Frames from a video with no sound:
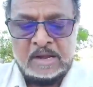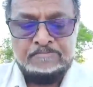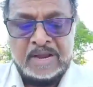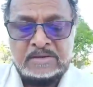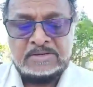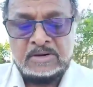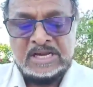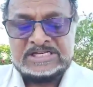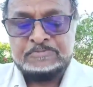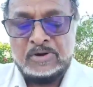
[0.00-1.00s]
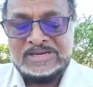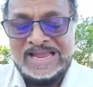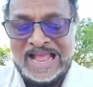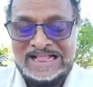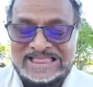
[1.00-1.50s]
that are bent on
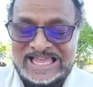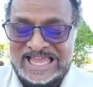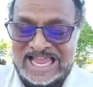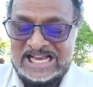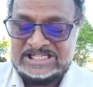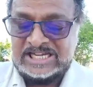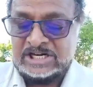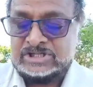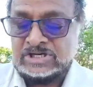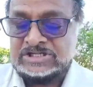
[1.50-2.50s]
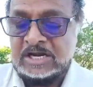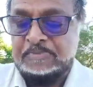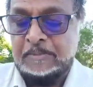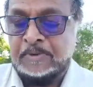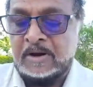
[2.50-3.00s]
exploiting healthy, easy, and
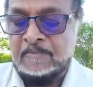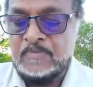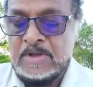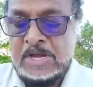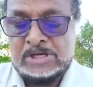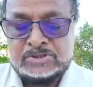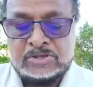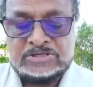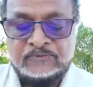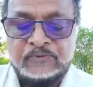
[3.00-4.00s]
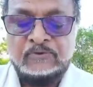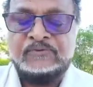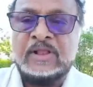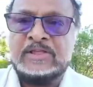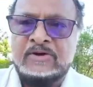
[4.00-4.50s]
trusting people so as to
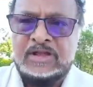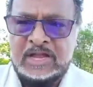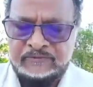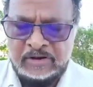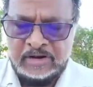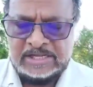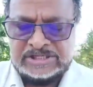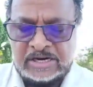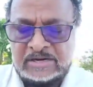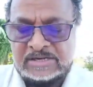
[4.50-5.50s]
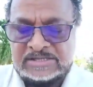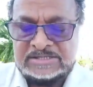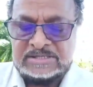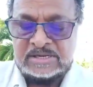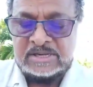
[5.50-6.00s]
fulfill their evil
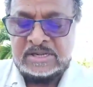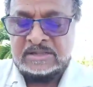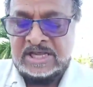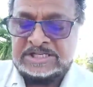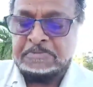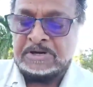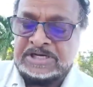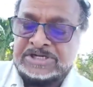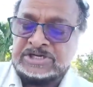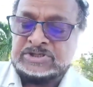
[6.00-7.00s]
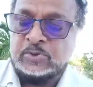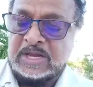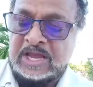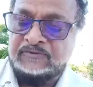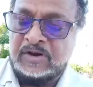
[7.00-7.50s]
agendas. These politicians
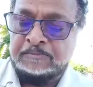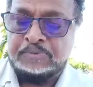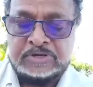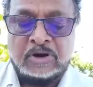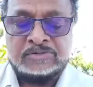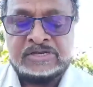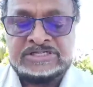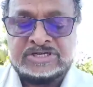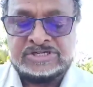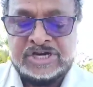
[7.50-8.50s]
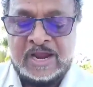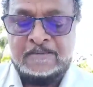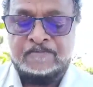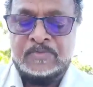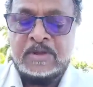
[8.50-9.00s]
do evil and put others to
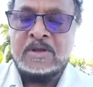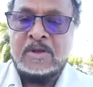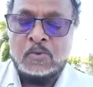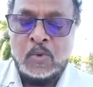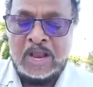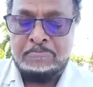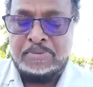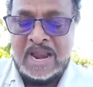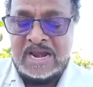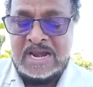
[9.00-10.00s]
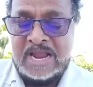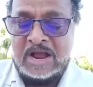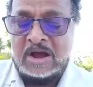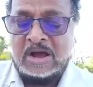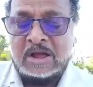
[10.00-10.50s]
shame while
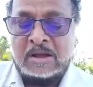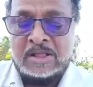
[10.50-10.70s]
branding